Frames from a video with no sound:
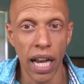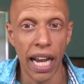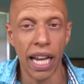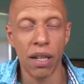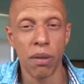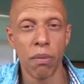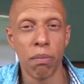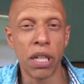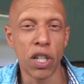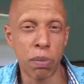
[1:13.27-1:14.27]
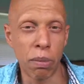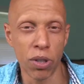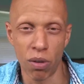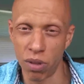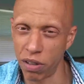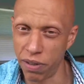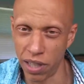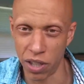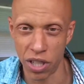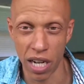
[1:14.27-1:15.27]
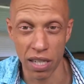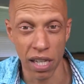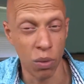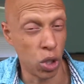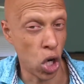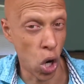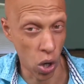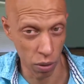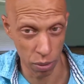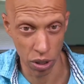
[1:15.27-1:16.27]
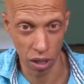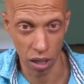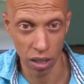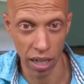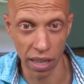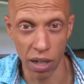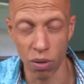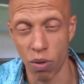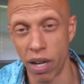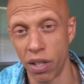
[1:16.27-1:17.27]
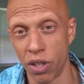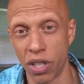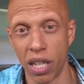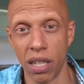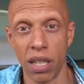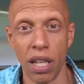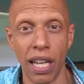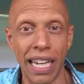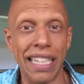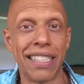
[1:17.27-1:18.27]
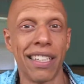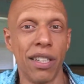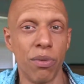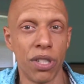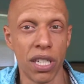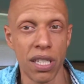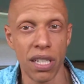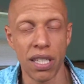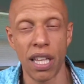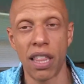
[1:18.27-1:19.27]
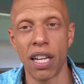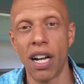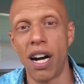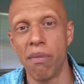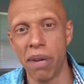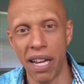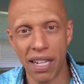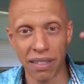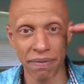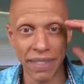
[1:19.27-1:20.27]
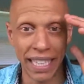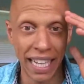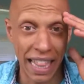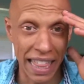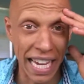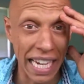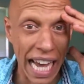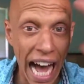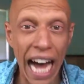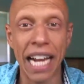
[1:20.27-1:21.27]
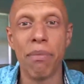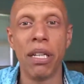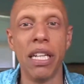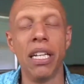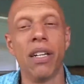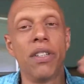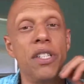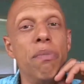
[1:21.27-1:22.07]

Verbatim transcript: And because people don't really fully understand exactly what carbs are and they don't quite understand insulin resistance, they think, oh man, thank God I've been eating all this